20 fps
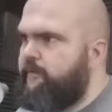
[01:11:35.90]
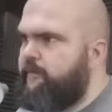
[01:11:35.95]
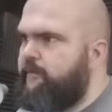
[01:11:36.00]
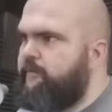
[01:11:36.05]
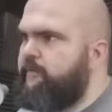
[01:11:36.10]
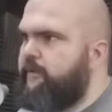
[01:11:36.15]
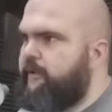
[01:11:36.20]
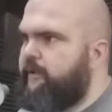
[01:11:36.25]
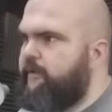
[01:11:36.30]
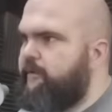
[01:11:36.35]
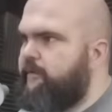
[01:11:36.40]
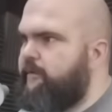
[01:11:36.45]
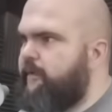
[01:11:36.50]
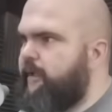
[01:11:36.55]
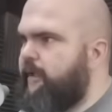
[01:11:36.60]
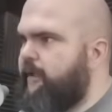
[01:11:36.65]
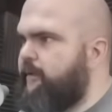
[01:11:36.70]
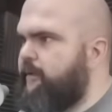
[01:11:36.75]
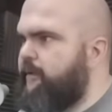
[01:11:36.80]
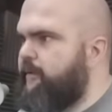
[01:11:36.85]
Okay,
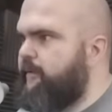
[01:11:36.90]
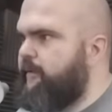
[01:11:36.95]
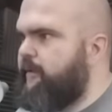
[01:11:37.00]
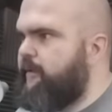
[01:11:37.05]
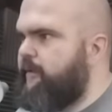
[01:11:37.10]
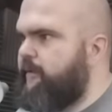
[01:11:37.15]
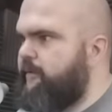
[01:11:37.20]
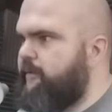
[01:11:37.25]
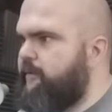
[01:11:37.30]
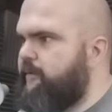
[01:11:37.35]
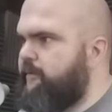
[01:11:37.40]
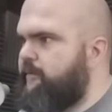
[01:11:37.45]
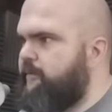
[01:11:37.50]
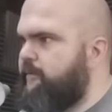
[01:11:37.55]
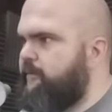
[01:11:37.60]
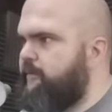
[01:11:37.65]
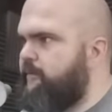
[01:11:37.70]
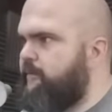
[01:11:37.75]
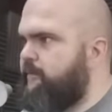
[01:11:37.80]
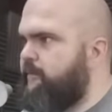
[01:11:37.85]
I can see that.
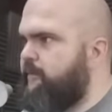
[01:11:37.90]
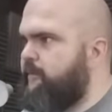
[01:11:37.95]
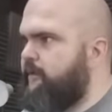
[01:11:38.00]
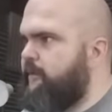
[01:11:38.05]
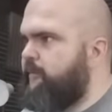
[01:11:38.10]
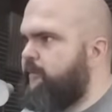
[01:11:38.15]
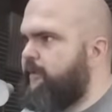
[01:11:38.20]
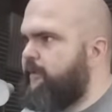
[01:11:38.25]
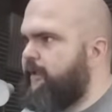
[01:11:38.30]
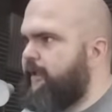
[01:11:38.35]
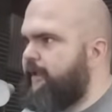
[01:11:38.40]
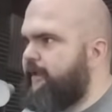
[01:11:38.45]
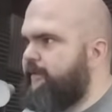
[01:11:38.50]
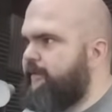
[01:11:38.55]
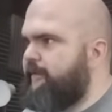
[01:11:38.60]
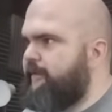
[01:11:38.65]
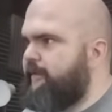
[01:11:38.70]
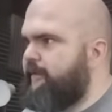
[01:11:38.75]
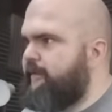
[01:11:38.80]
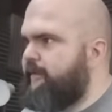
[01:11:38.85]
But like
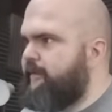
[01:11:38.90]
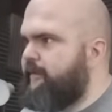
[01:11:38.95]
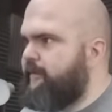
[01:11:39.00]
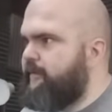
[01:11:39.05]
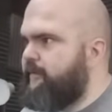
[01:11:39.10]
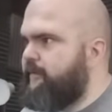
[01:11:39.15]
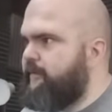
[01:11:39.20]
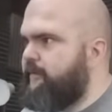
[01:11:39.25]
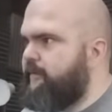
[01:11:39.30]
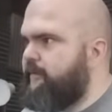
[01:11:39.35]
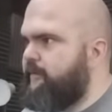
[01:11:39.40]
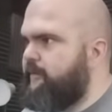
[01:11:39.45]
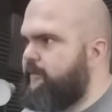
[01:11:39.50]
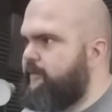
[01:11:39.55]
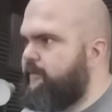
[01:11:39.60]
this,